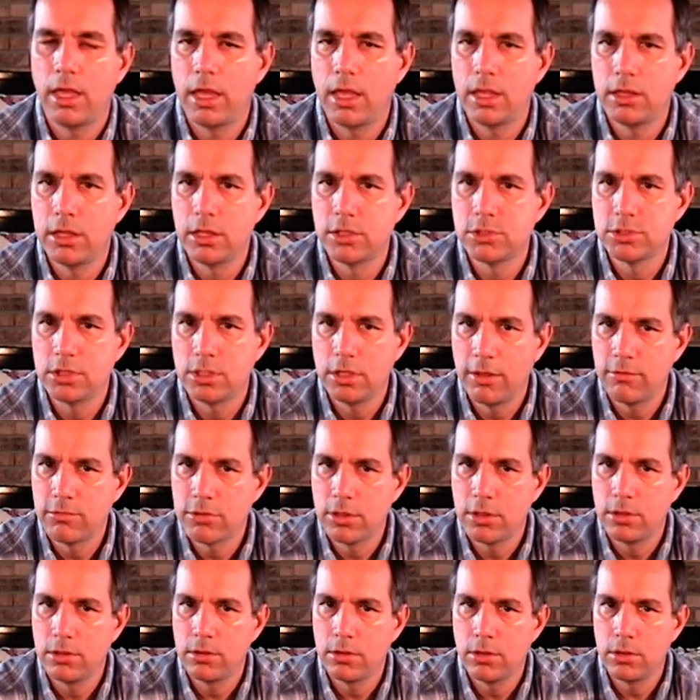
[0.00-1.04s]
attention
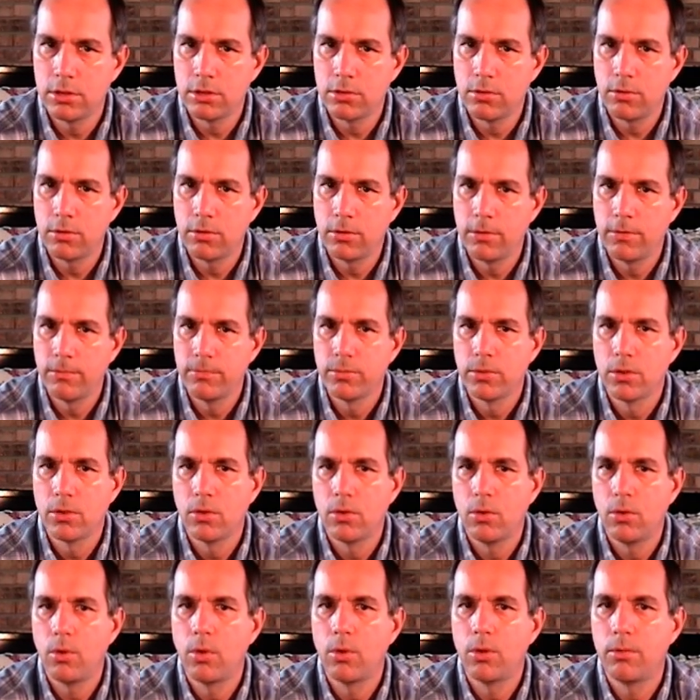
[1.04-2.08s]
deficit disorder,
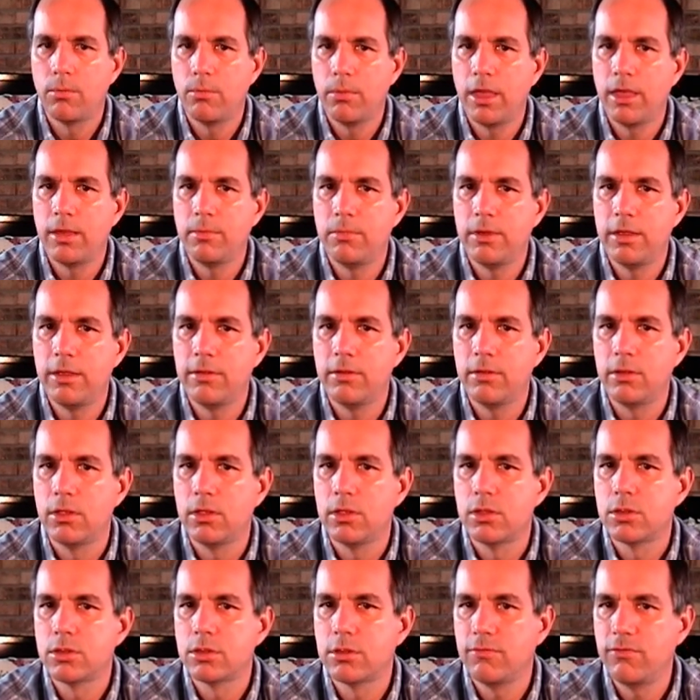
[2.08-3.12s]
or it may be
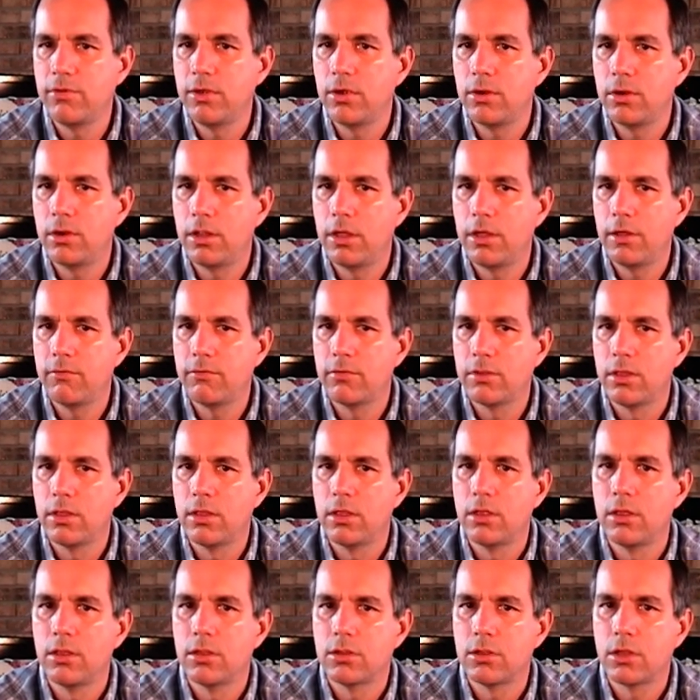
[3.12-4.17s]
severe enough
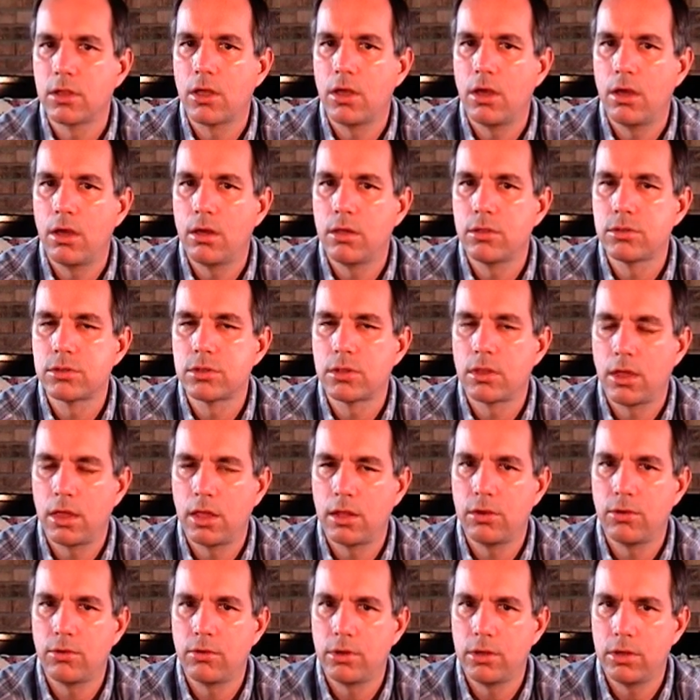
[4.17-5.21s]
to cause a
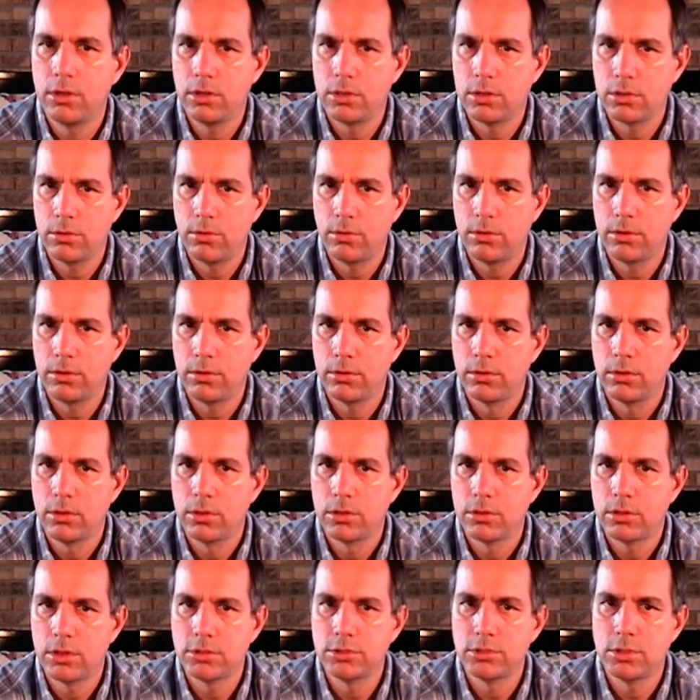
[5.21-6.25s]
learning disorder,
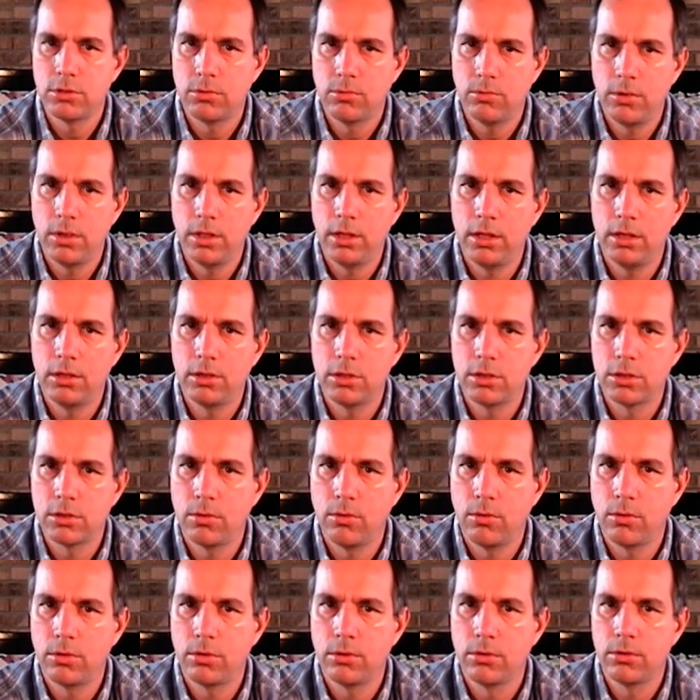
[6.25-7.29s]
such as reading
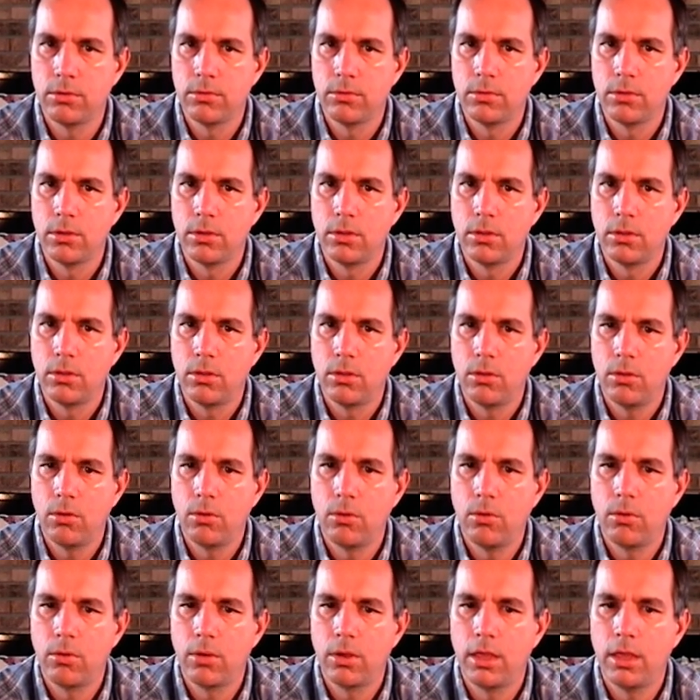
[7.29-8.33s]
disorder,
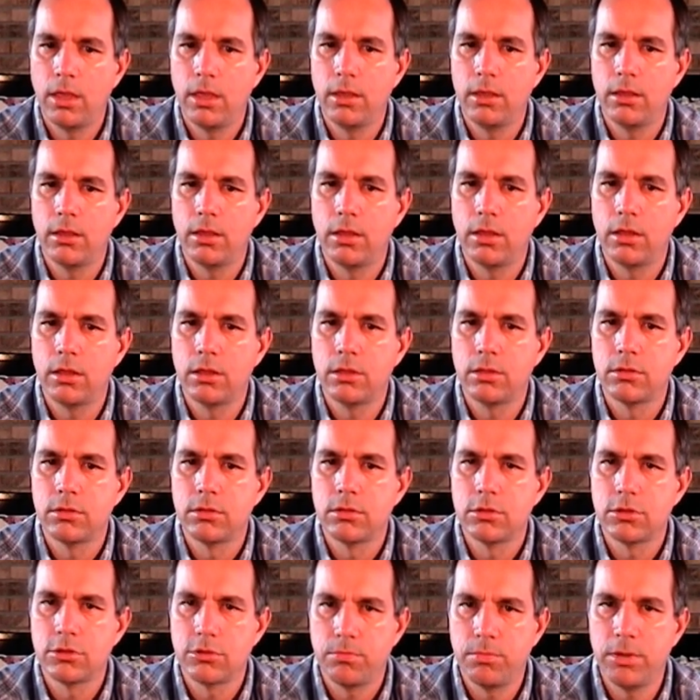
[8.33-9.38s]
or a
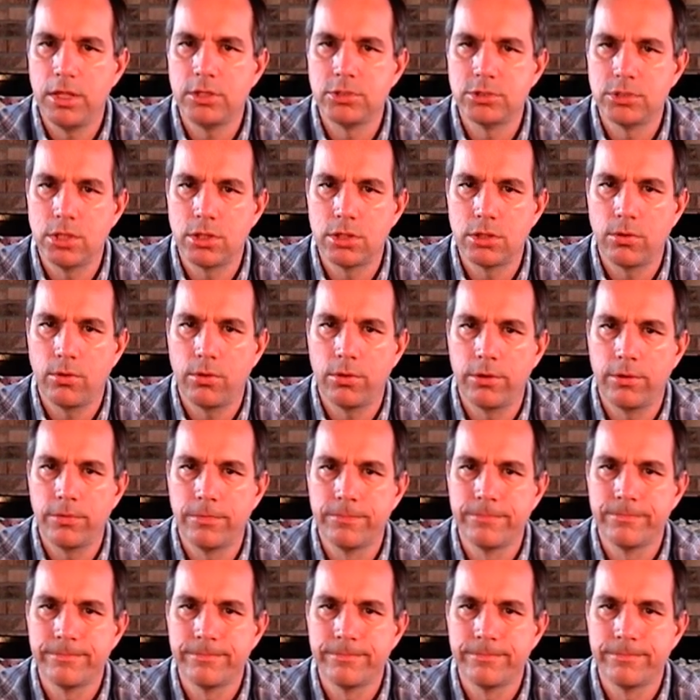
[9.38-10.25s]
speech disorder.